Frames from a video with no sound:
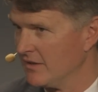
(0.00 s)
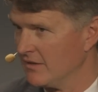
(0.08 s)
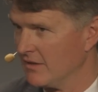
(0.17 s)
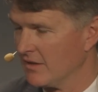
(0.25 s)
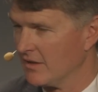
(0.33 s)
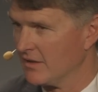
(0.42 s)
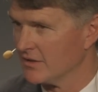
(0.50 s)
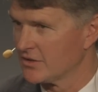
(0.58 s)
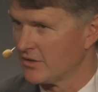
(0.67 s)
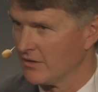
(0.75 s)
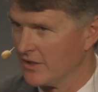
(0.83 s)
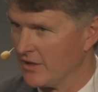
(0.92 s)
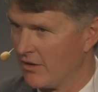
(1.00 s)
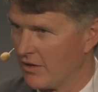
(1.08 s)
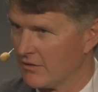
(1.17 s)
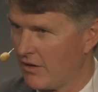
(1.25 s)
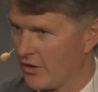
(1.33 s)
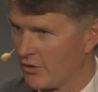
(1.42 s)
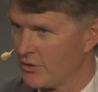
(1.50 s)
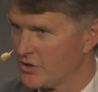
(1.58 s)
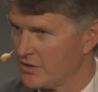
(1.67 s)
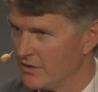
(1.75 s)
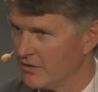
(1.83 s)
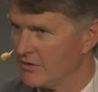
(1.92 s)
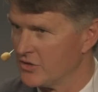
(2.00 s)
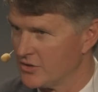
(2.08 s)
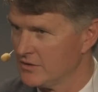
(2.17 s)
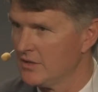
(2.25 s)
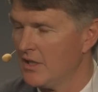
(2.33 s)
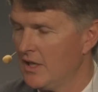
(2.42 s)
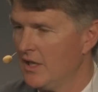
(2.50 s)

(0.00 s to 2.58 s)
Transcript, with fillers: and uh, certainly in our, our Christian division.